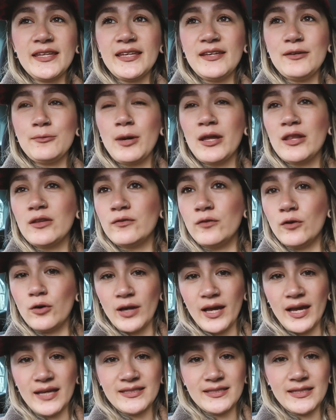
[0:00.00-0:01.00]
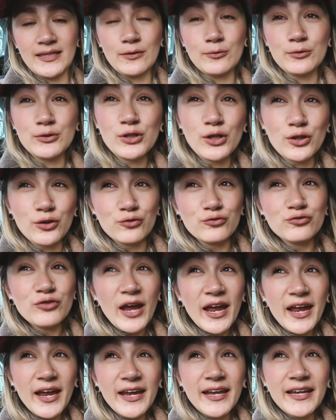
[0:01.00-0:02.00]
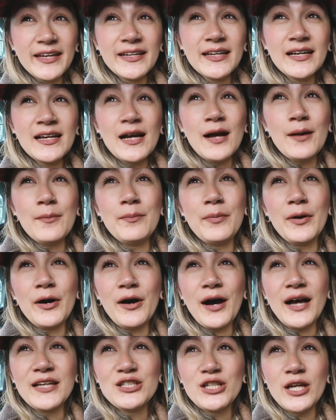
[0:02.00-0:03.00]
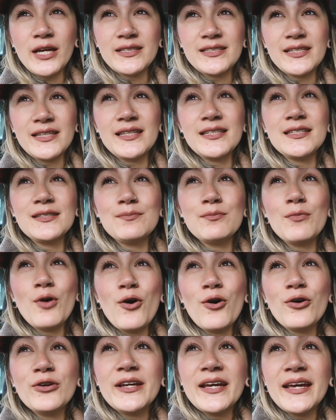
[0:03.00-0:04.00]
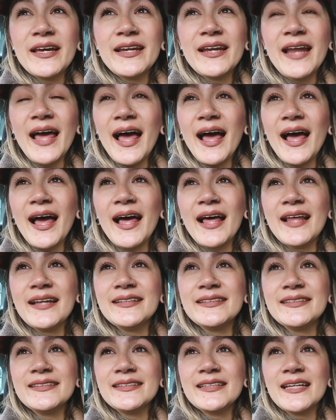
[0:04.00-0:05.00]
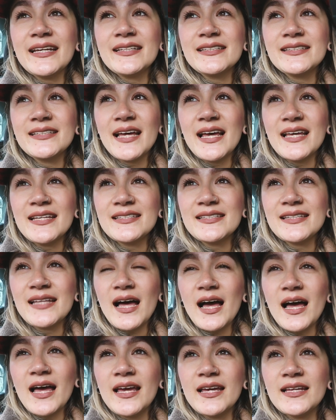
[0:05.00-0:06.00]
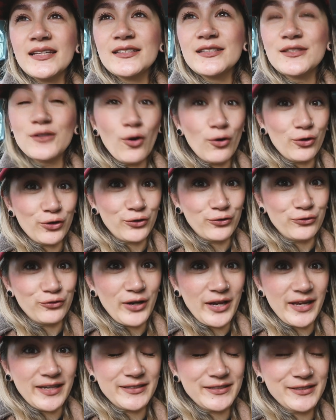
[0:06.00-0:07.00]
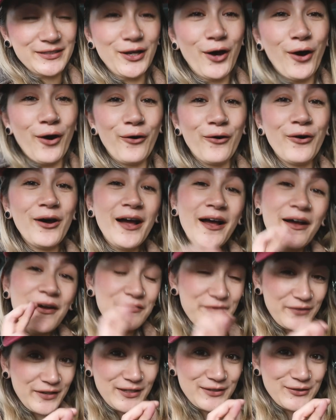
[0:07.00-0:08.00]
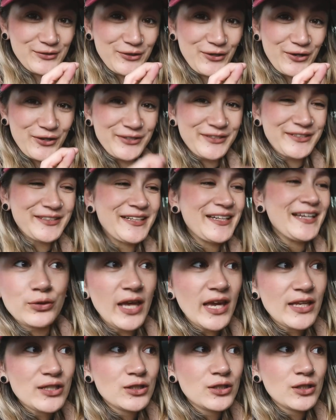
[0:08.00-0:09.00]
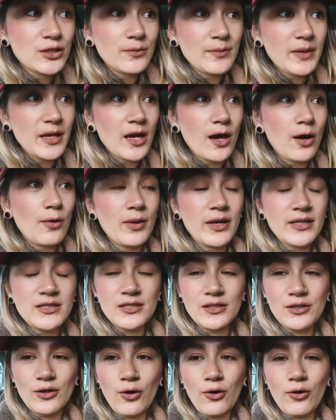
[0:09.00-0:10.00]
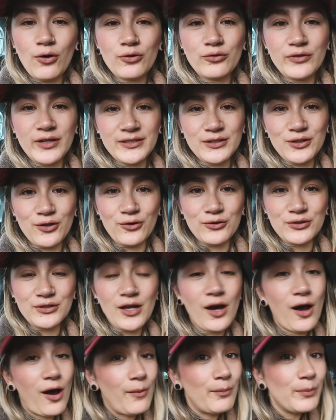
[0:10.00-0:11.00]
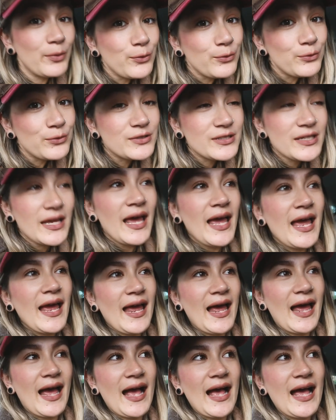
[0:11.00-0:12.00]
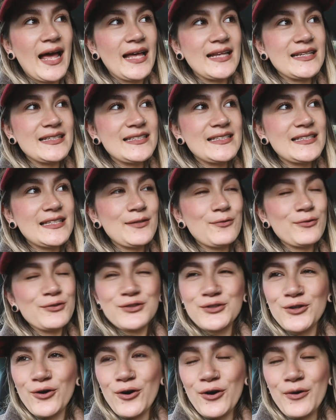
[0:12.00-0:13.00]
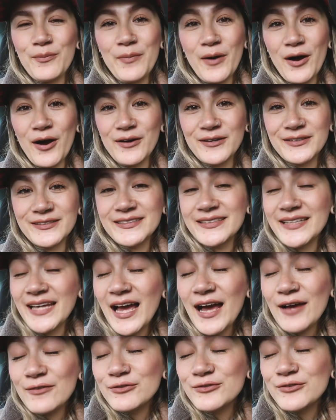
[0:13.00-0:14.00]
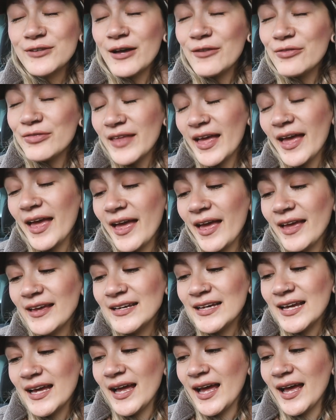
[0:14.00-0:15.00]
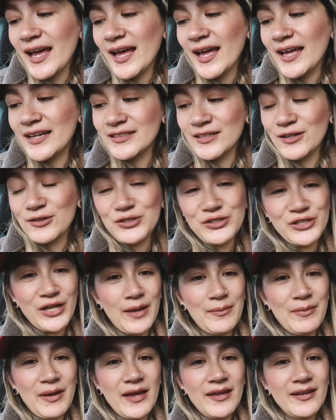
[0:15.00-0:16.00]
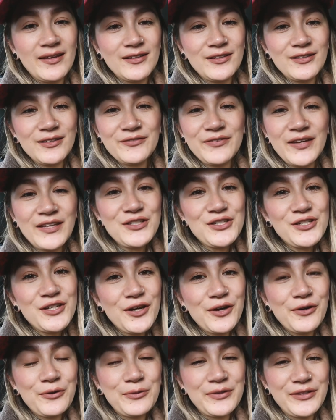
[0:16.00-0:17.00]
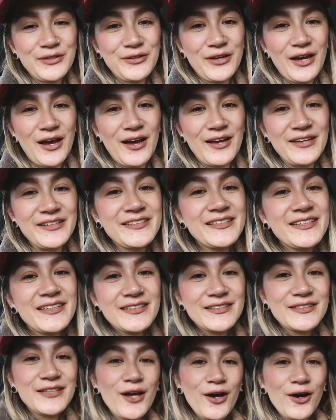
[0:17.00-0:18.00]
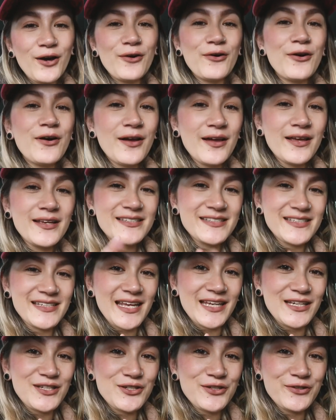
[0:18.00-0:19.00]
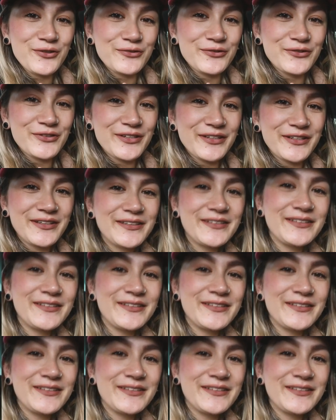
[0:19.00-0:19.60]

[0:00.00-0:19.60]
the weather forecast said it was going to rain, but I checked it this morning and it says that it's not going to rain, so fingers crossed. So yeah, just going to make our way to York Racecourse Car Boot and see what sort of bargains they have around there, and I'll share my little adventure with you guys. So stay tuned.